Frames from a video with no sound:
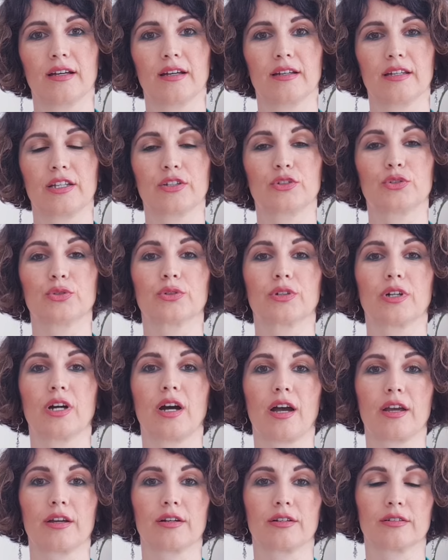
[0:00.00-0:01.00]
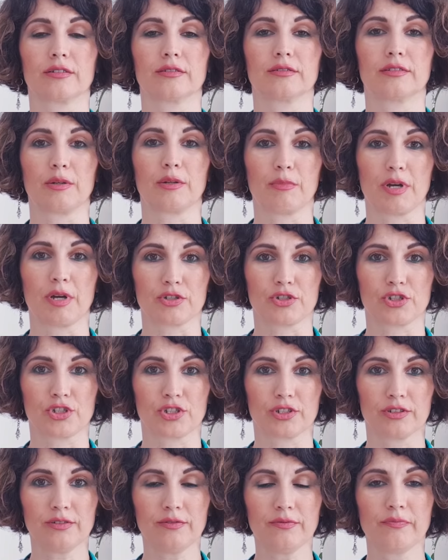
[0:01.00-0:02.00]
into a higher
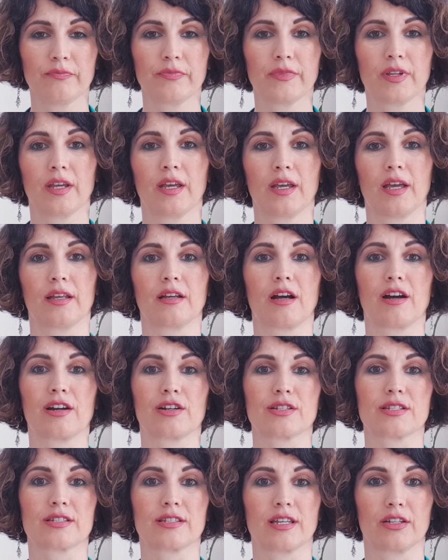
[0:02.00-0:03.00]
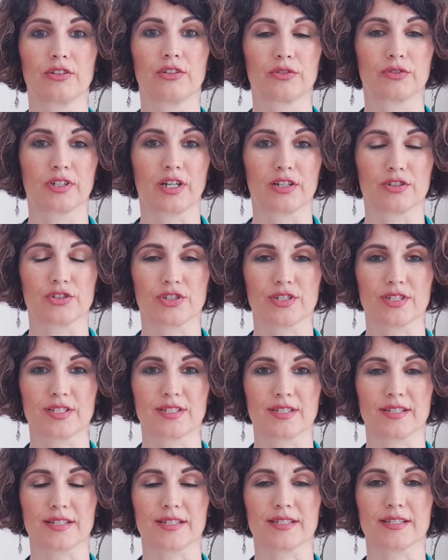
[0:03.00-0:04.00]
dimension and higher state of
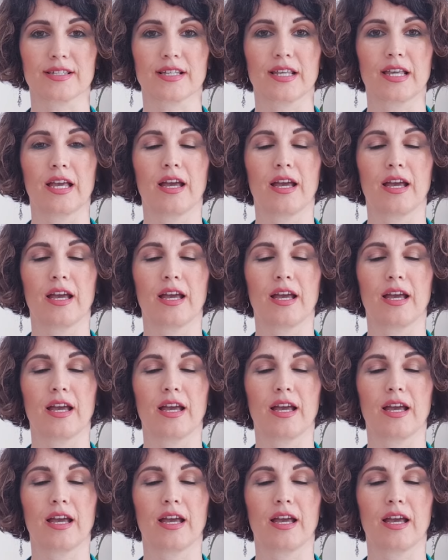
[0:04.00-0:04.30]
consciousness.